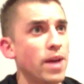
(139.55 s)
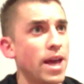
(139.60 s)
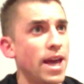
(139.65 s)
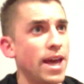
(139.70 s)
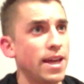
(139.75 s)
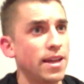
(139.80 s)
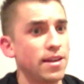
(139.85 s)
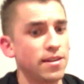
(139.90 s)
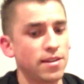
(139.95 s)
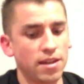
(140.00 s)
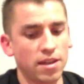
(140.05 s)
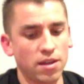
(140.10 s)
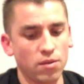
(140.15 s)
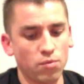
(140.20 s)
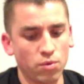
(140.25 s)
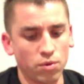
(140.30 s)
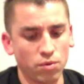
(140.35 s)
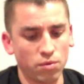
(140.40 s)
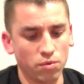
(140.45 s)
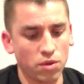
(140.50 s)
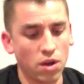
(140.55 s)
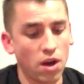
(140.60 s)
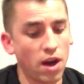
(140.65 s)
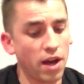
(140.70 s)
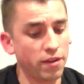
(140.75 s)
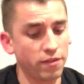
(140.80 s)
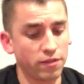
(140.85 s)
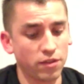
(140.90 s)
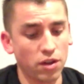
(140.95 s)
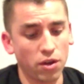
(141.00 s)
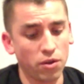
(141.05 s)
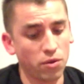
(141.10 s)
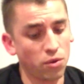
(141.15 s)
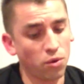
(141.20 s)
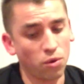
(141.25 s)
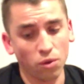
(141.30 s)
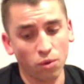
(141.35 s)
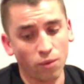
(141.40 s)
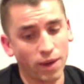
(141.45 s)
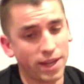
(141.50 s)
and it will kind of go
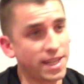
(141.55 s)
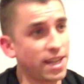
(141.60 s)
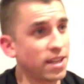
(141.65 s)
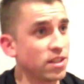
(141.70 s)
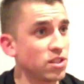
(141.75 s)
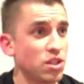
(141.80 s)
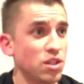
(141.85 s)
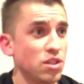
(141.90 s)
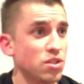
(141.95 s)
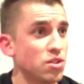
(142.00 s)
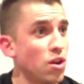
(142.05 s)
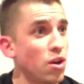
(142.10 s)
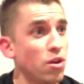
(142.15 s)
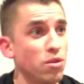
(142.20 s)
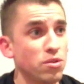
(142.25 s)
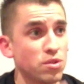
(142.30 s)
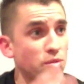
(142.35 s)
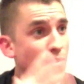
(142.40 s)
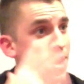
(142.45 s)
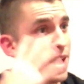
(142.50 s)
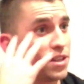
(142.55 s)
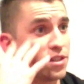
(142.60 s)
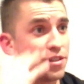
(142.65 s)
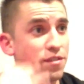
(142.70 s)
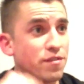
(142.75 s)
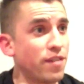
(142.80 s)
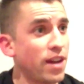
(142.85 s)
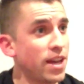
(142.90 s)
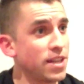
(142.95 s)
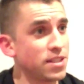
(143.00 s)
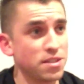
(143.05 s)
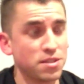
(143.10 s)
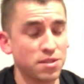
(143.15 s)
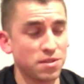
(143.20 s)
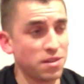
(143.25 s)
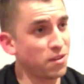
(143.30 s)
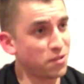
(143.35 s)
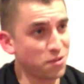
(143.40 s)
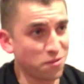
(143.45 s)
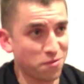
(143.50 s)
all the way down to your toes, around your face.
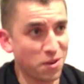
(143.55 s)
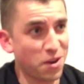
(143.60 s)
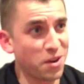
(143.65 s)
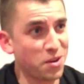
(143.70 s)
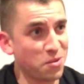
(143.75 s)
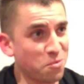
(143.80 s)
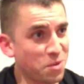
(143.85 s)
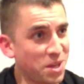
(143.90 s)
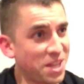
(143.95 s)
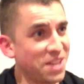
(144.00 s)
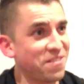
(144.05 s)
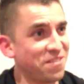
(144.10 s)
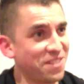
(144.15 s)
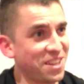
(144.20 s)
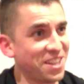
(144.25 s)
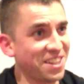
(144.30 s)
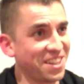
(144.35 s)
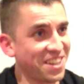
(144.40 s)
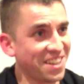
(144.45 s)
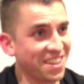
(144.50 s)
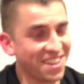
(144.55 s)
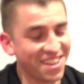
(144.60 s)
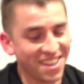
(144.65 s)
It's a very weird feeling.